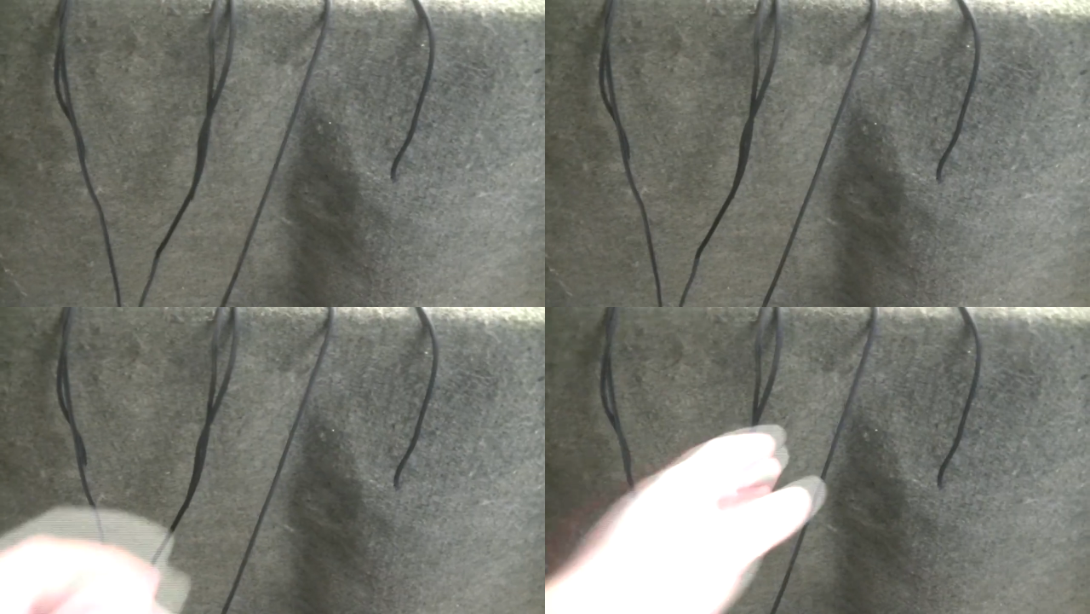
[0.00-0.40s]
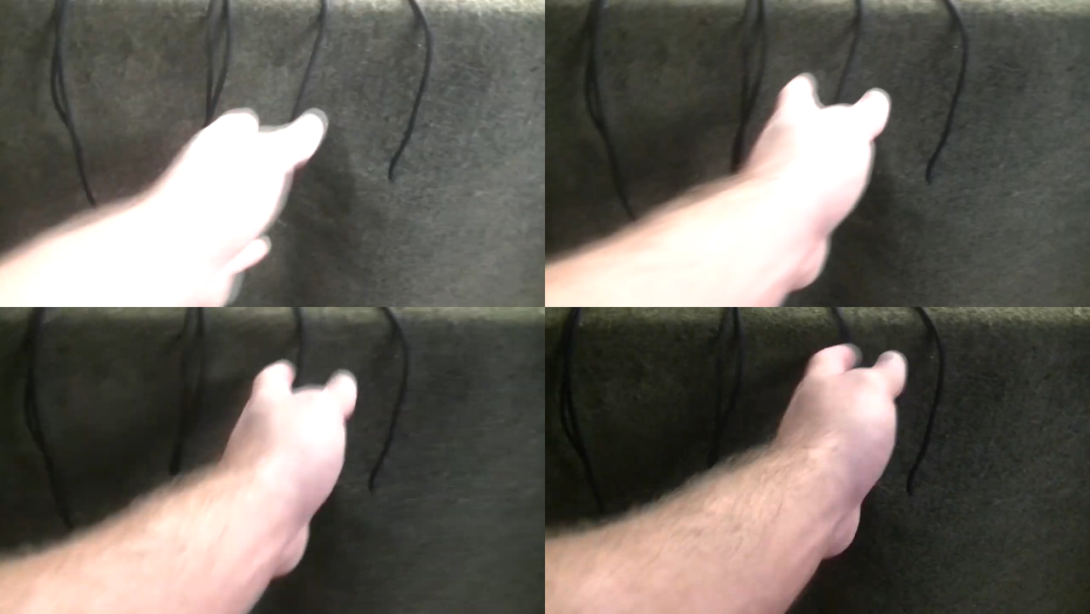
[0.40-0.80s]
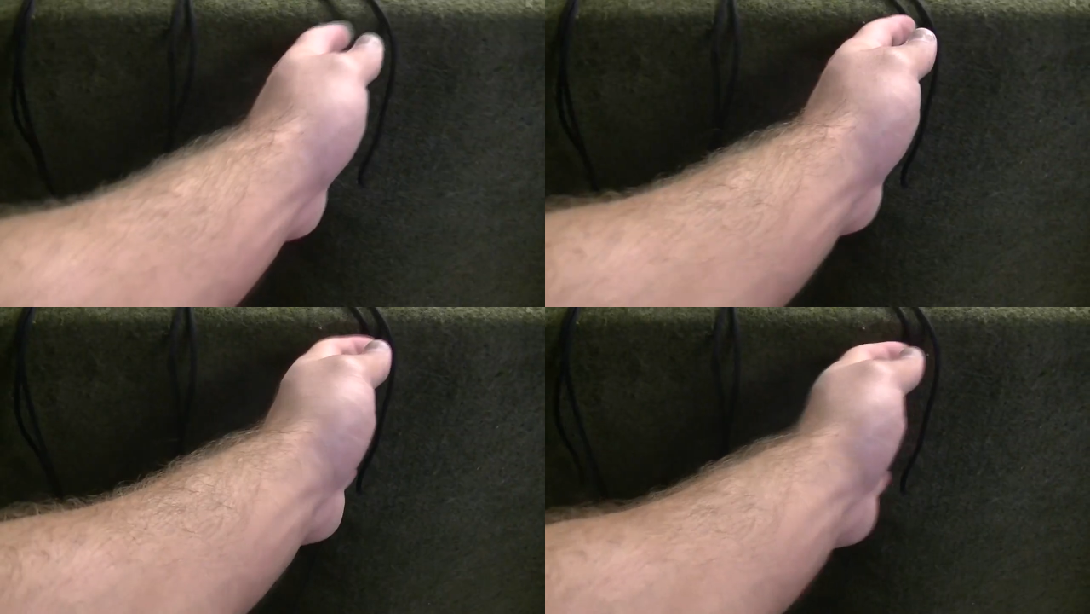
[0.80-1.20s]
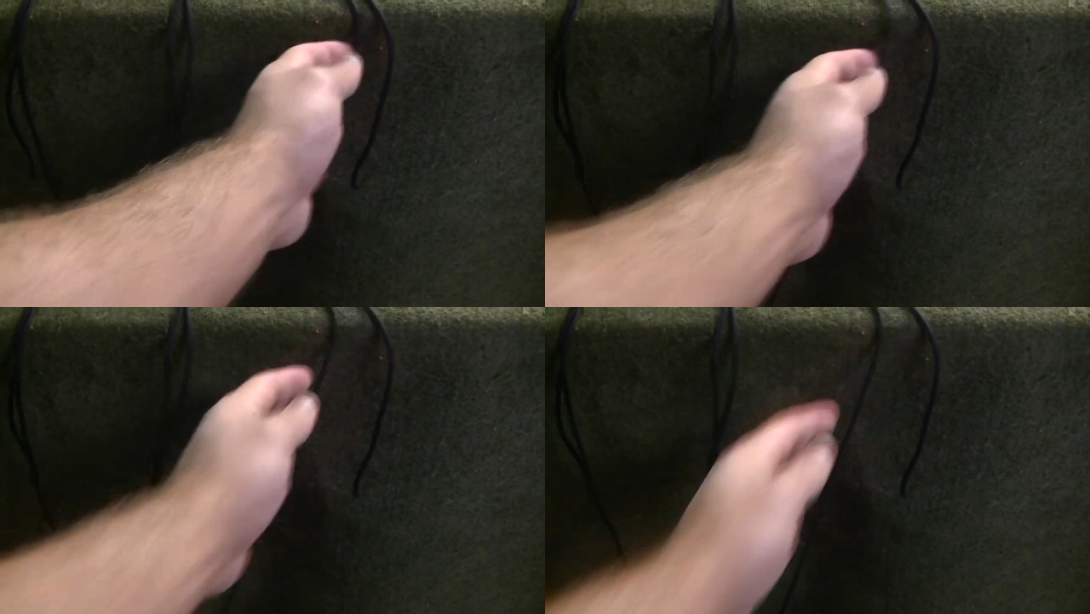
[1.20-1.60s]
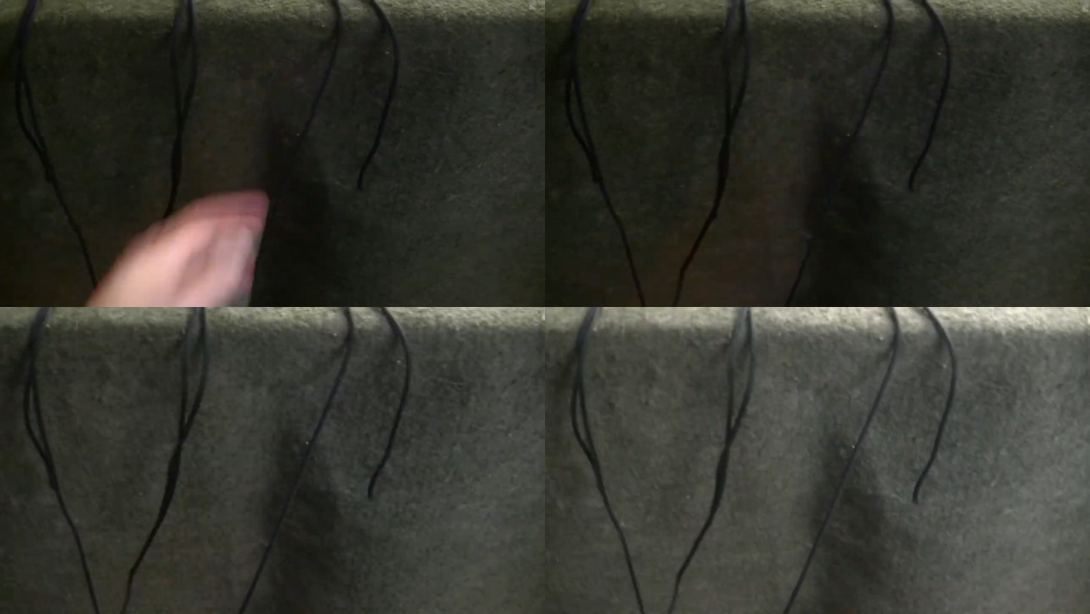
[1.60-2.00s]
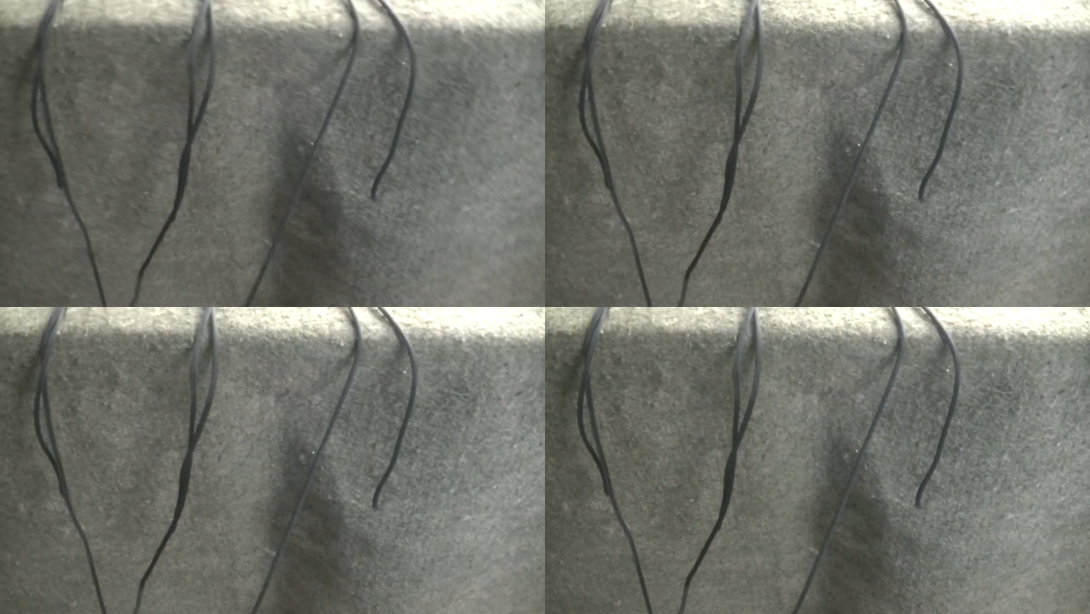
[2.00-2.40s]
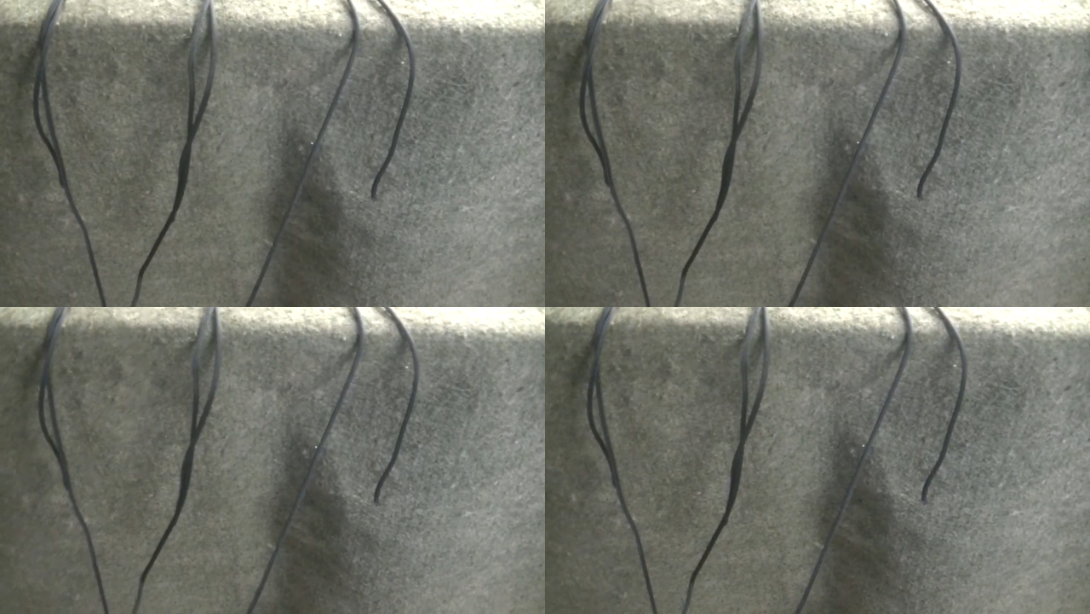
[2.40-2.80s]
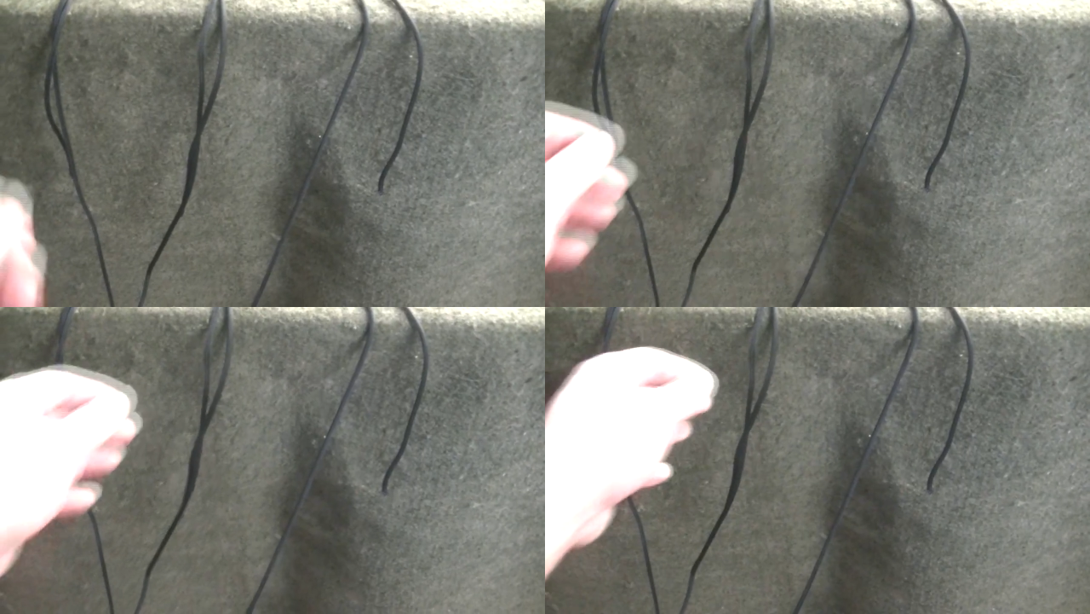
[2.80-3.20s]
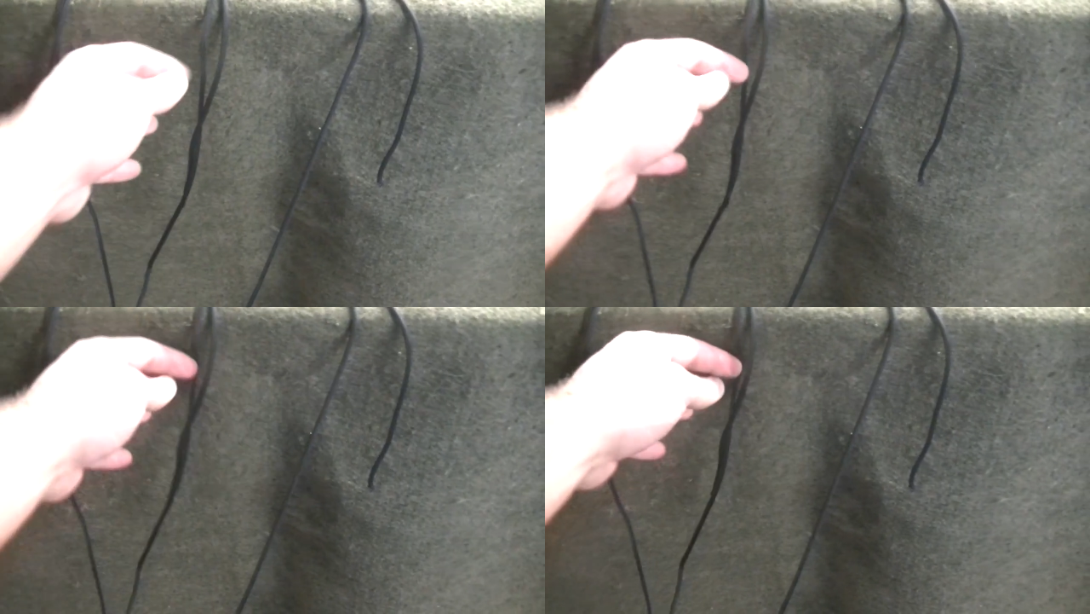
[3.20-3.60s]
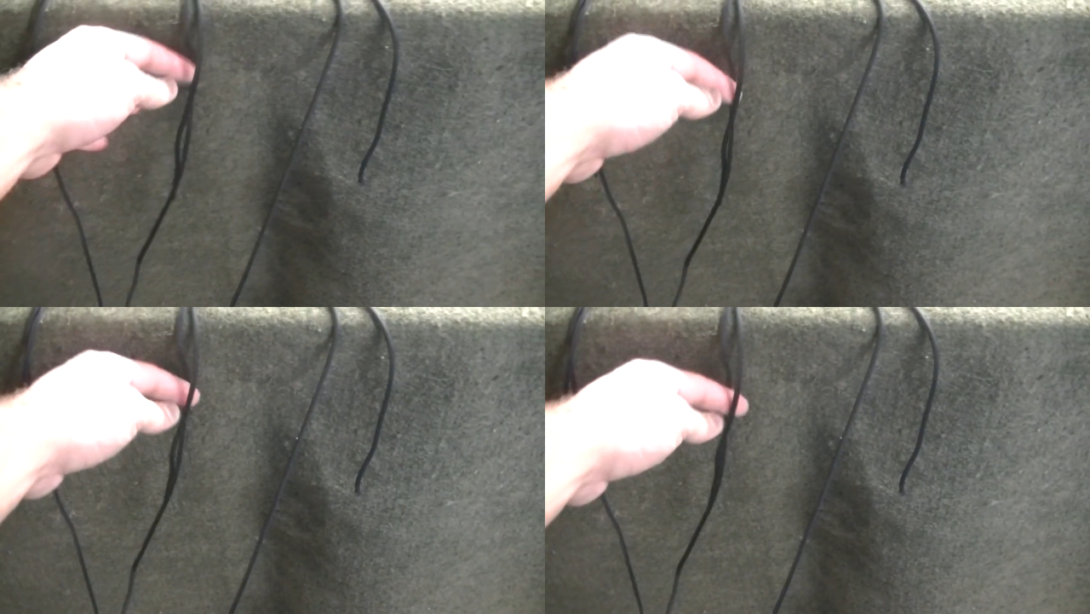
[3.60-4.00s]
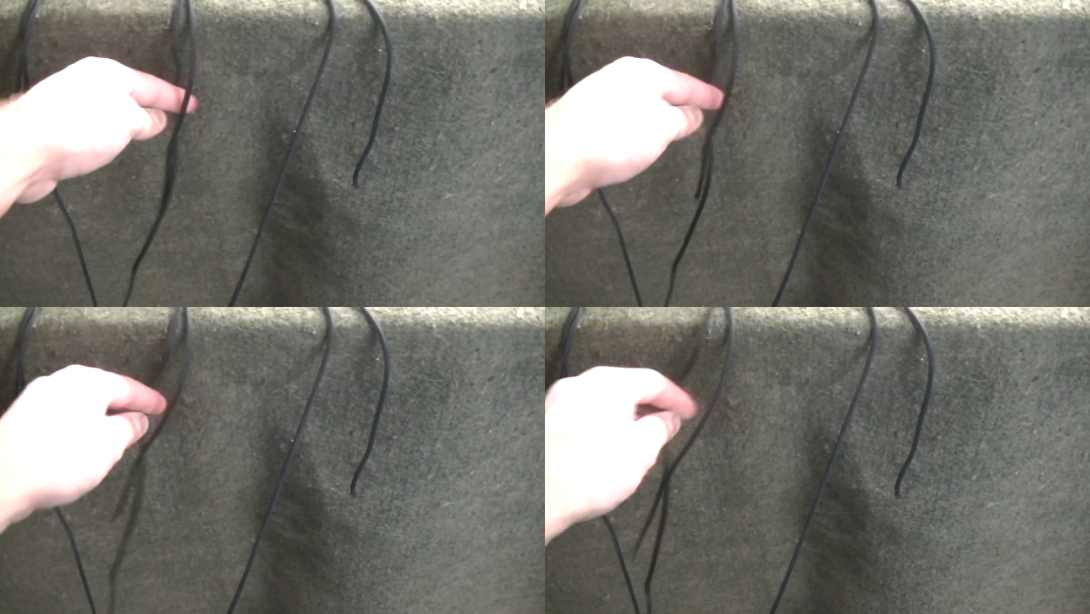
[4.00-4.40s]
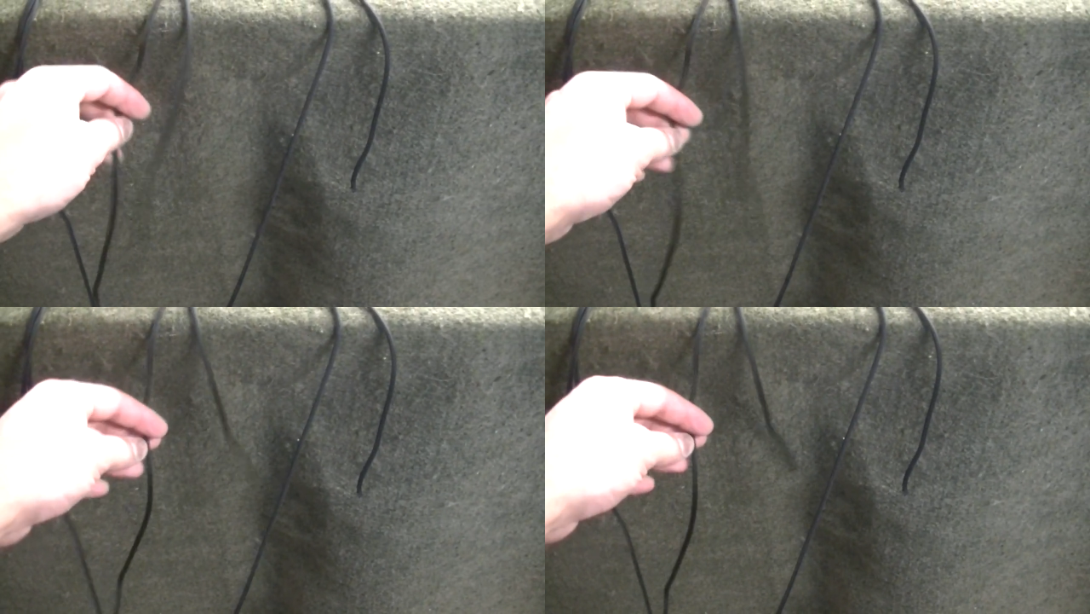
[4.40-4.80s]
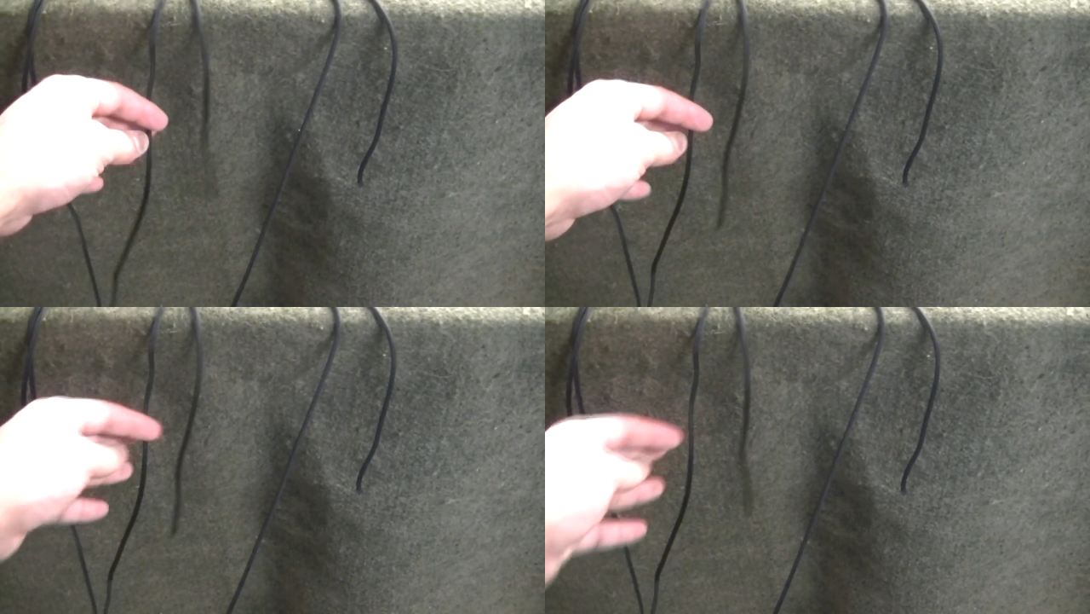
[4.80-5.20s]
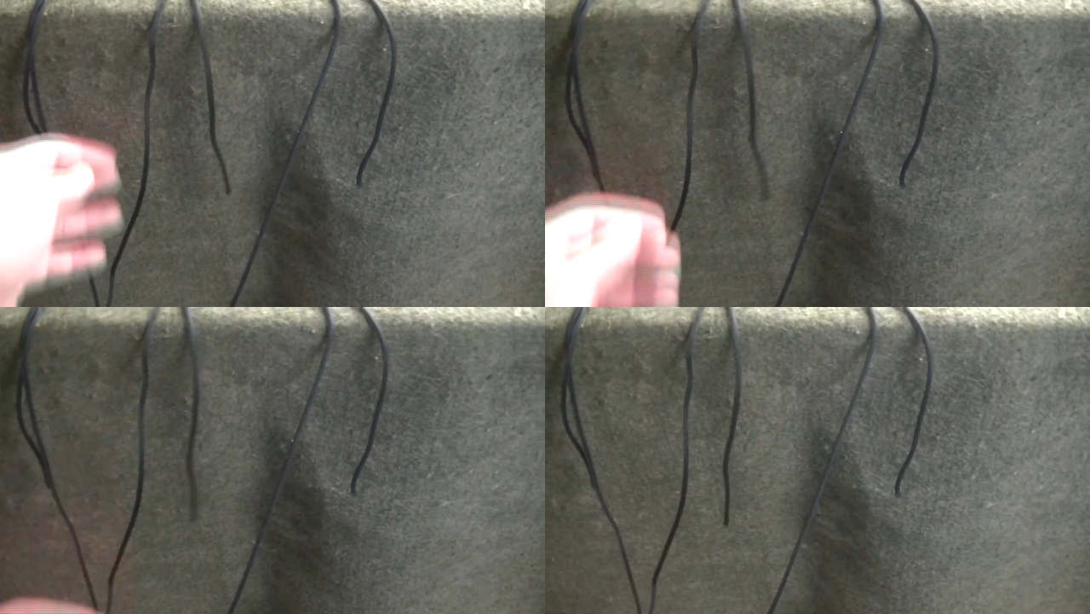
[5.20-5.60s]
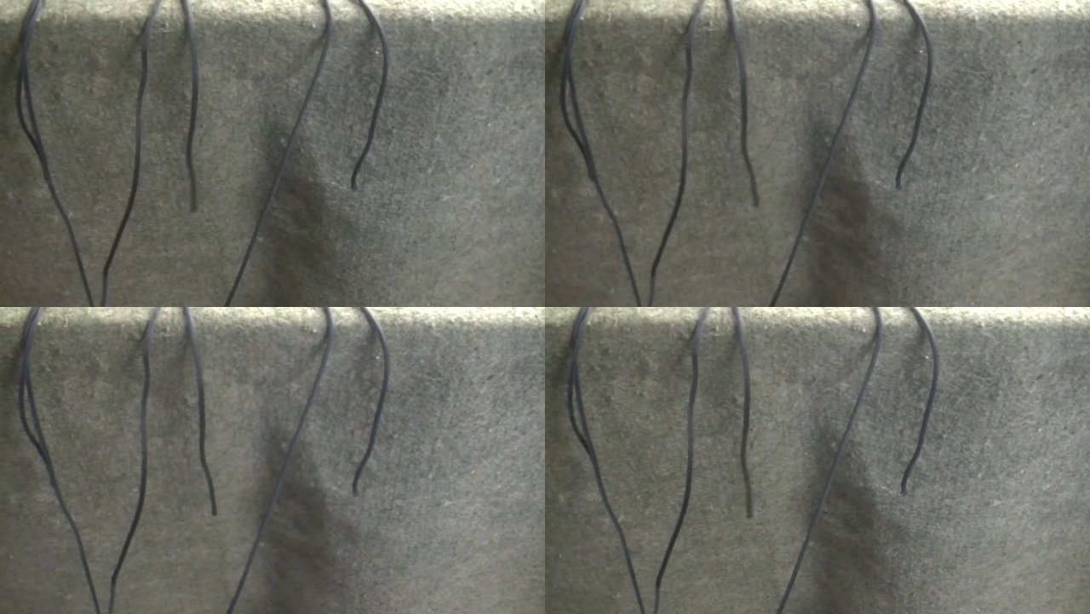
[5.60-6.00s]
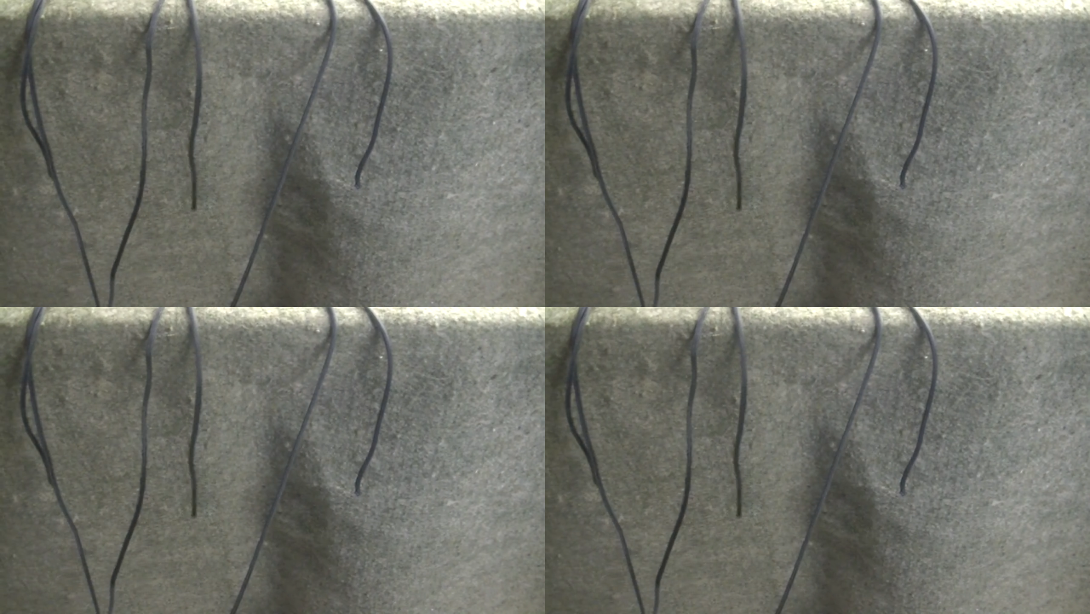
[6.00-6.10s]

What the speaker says: Nobody's mouth can be seen.